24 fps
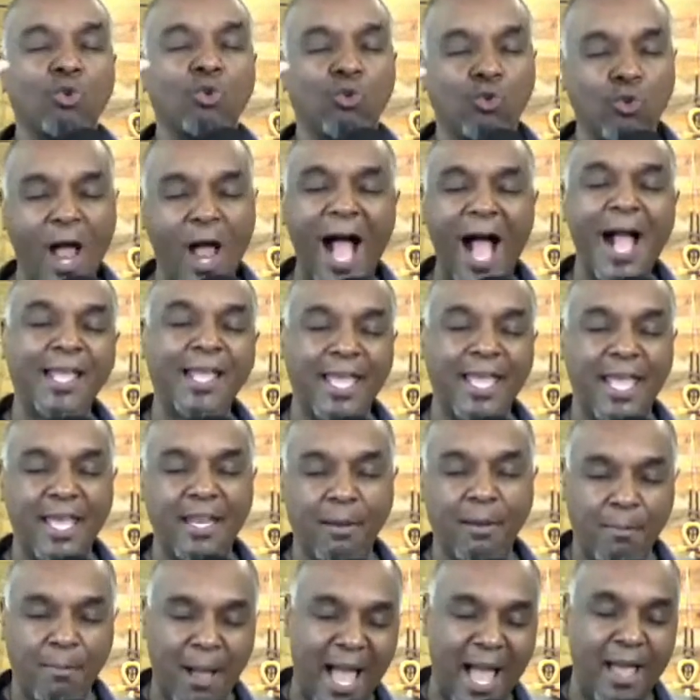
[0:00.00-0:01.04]
rock, and
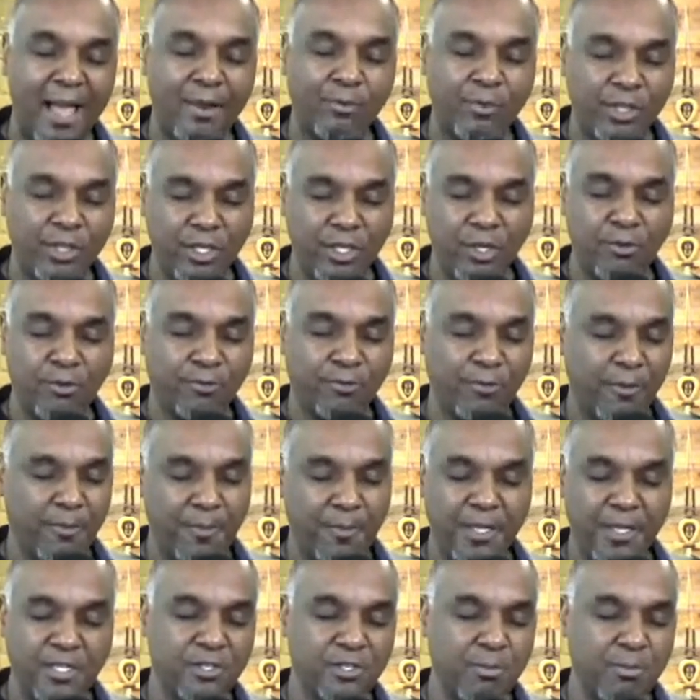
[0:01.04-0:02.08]
abide with you from
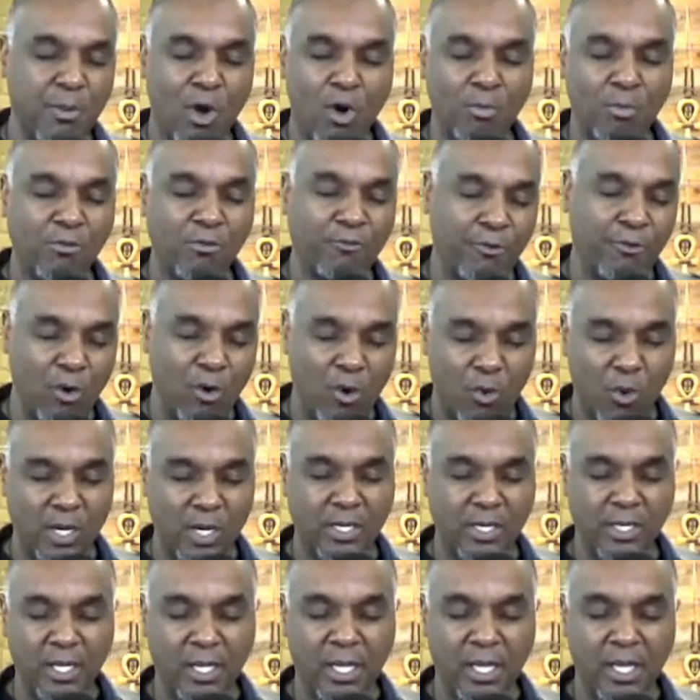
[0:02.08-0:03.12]
this moment forward.
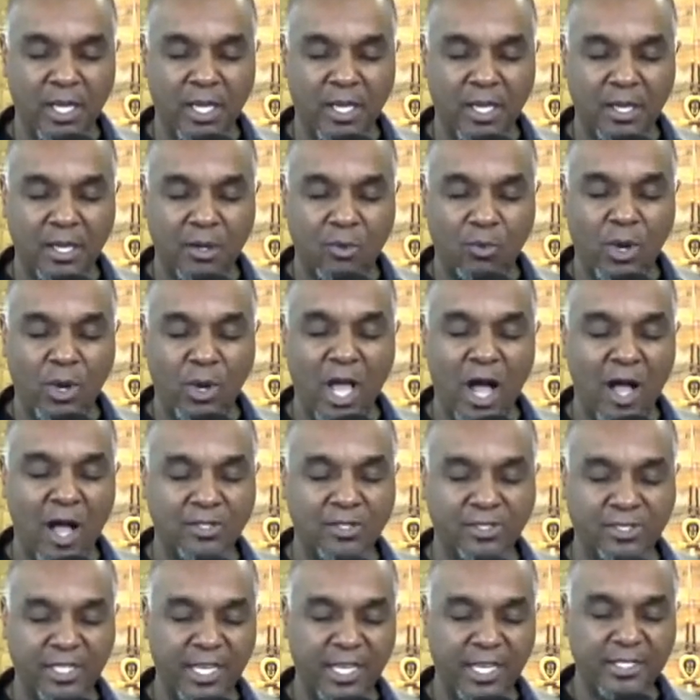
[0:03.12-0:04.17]
We all
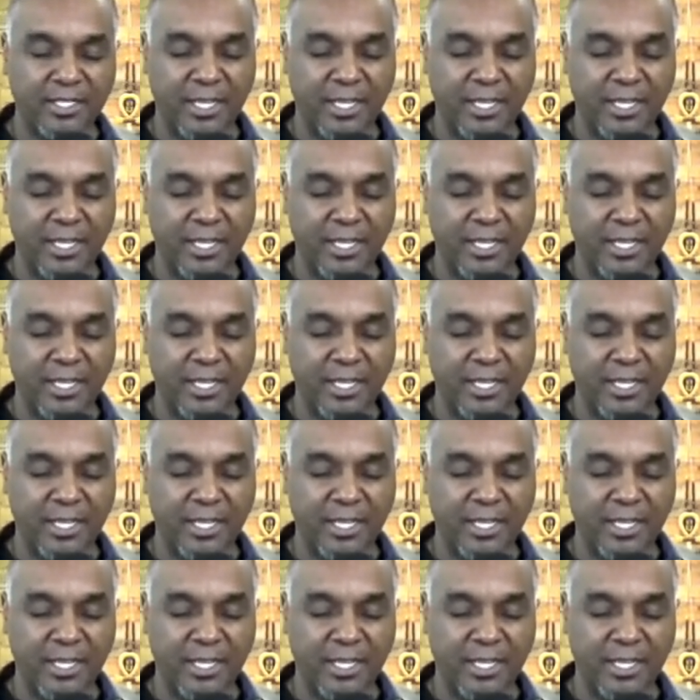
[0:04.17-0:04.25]
sing